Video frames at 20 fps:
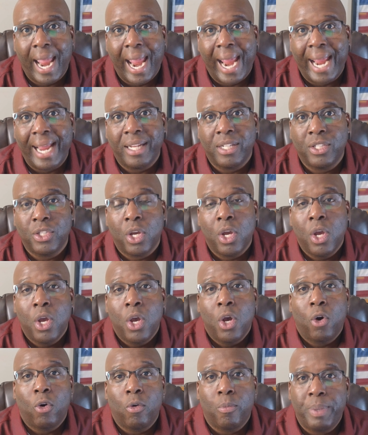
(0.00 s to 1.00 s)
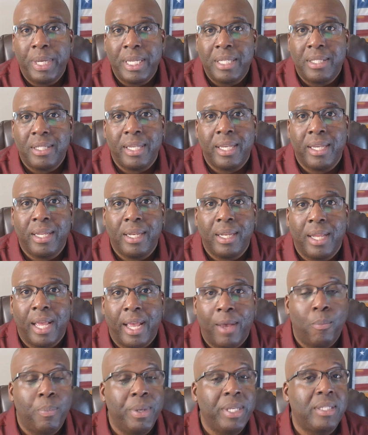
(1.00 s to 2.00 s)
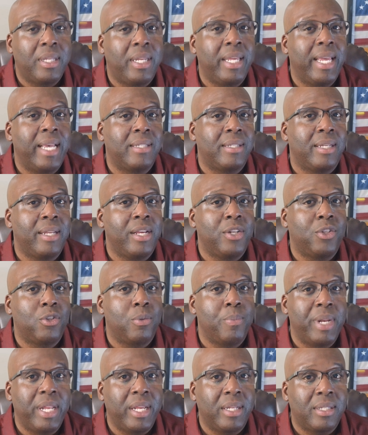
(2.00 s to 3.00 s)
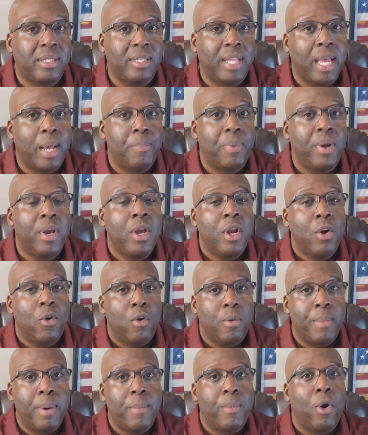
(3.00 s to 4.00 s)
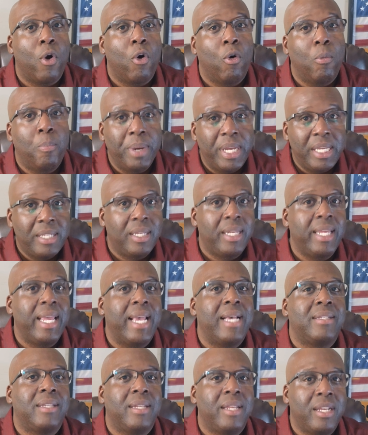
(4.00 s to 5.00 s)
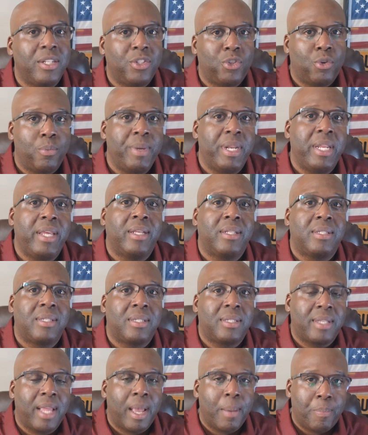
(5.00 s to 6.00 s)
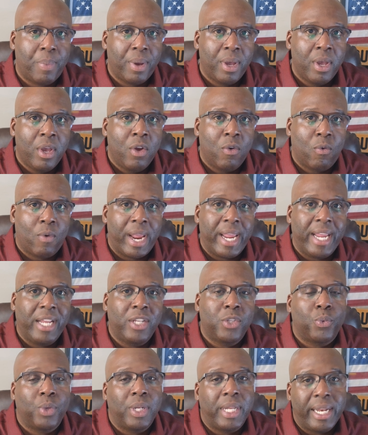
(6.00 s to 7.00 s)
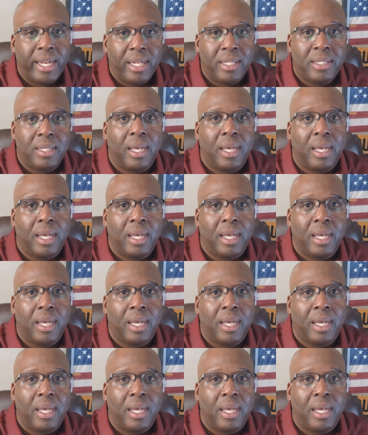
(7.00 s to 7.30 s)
and obesity as an intermediate step. Remember, obesity as an intermediate step, right, is related to